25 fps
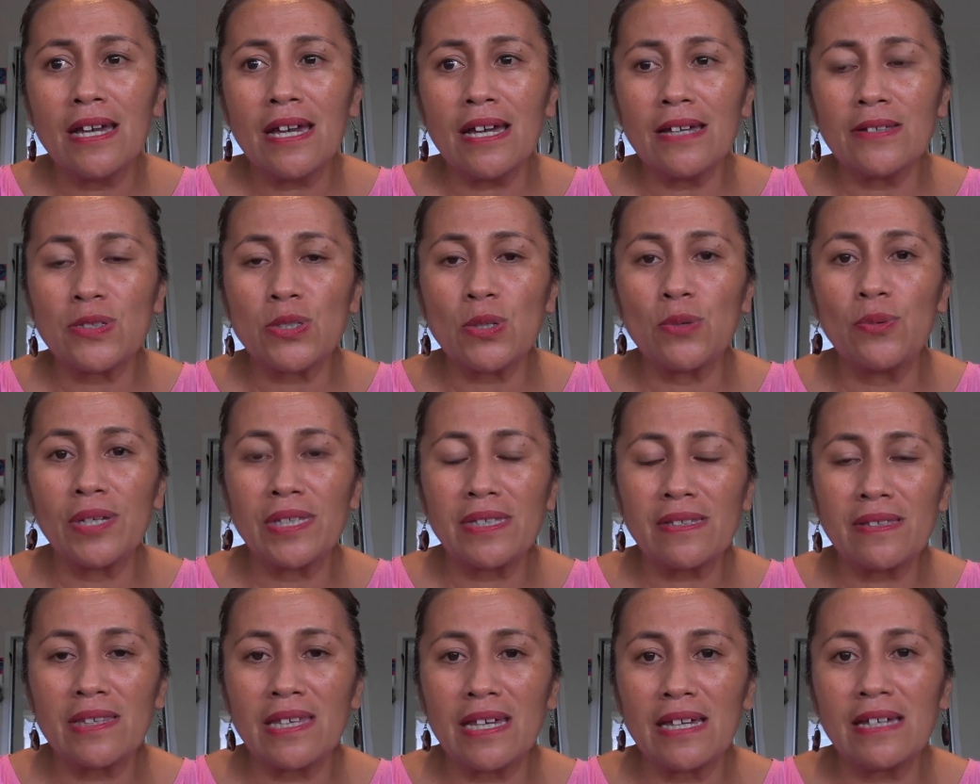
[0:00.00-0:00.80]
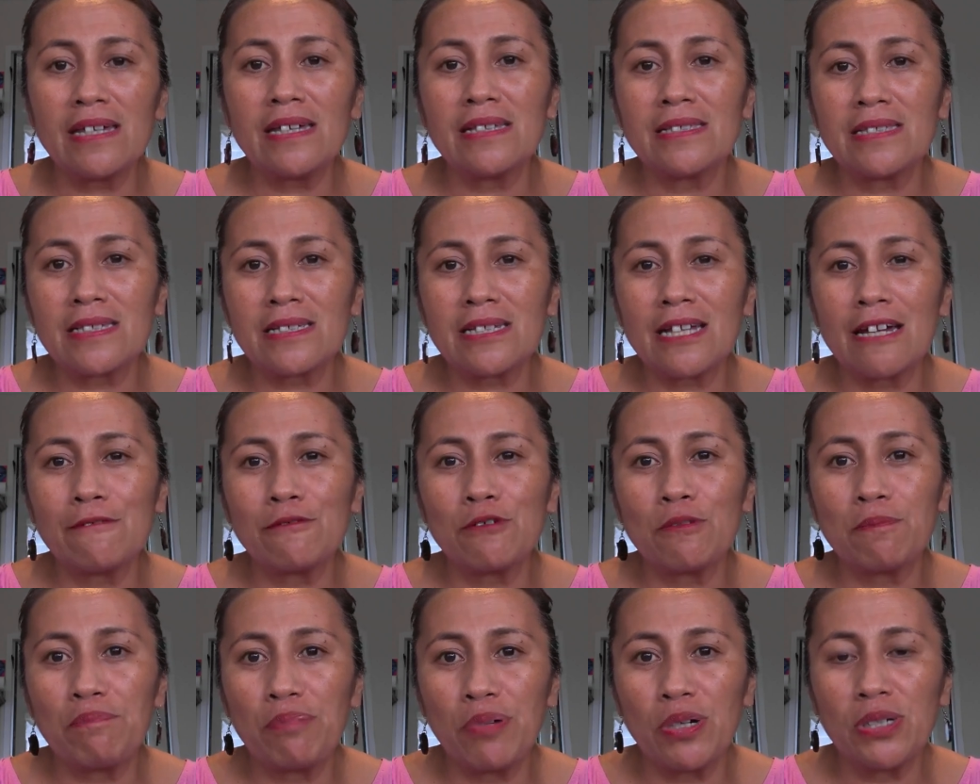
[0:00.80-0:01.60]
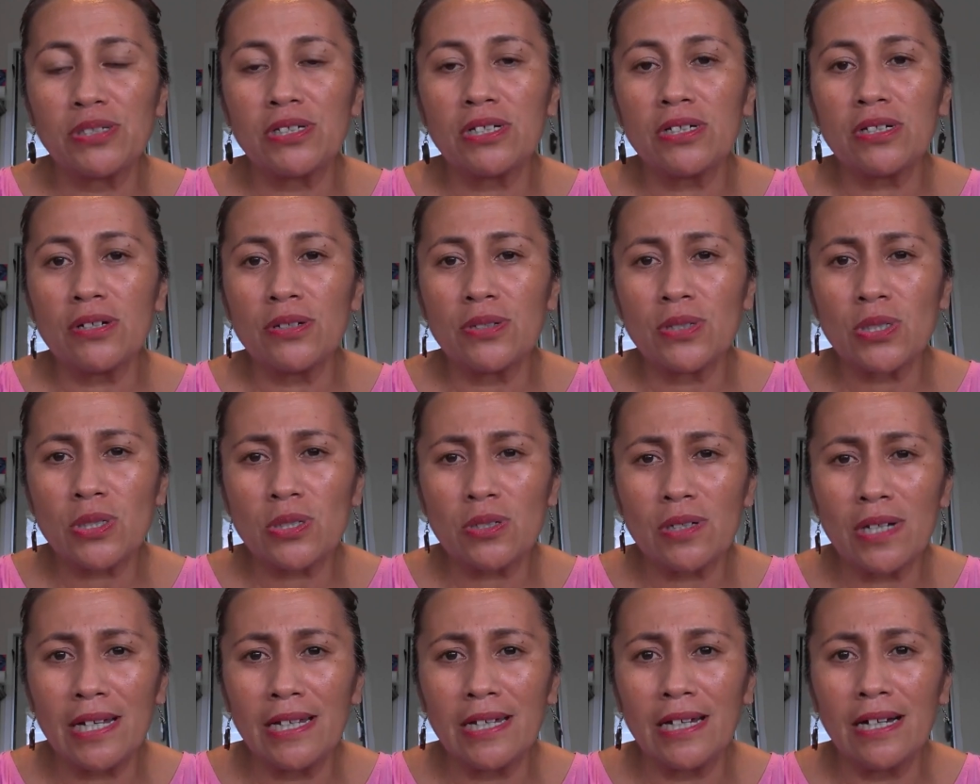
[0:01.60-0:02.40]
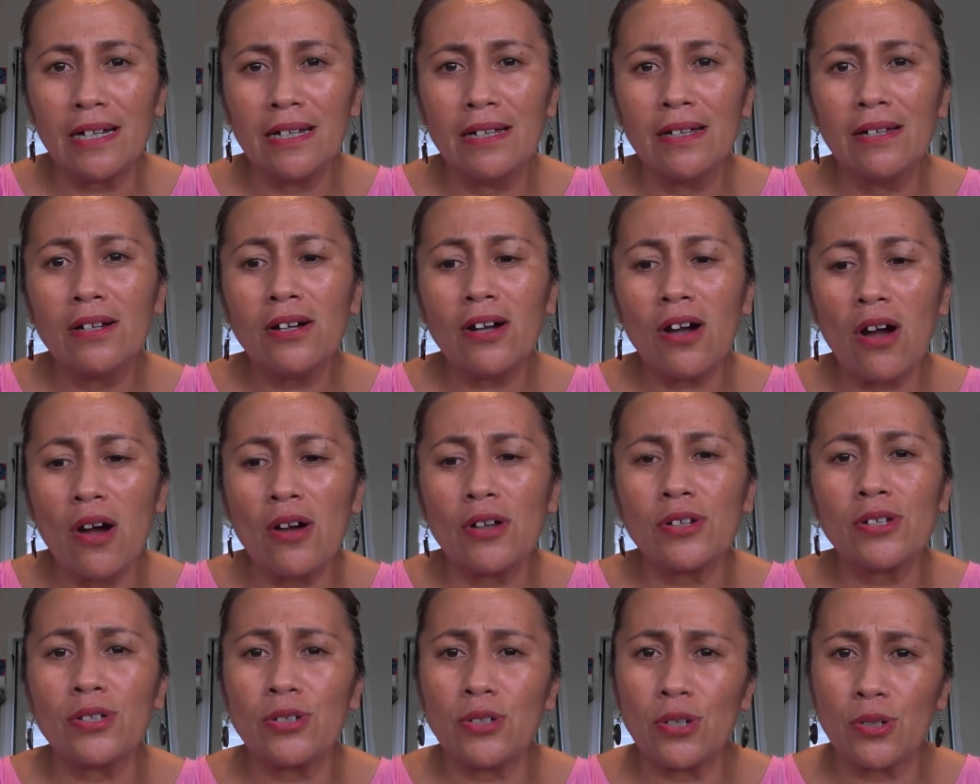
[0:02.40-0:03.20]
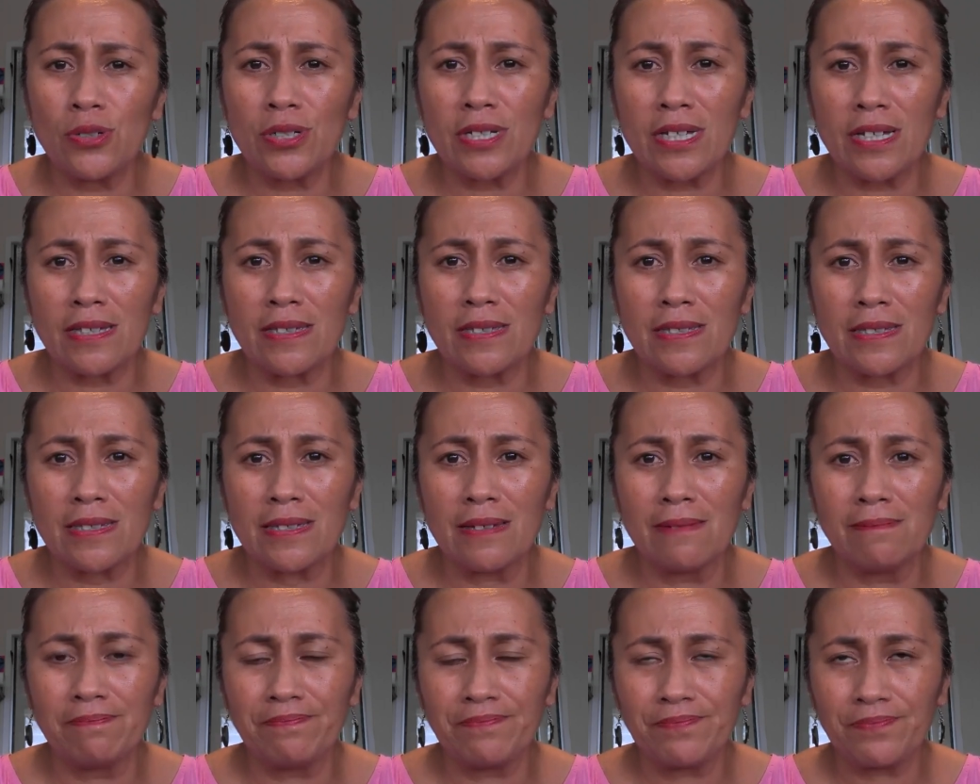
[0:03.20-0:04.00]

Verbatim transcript: and so we think it's time to put Australia on notice.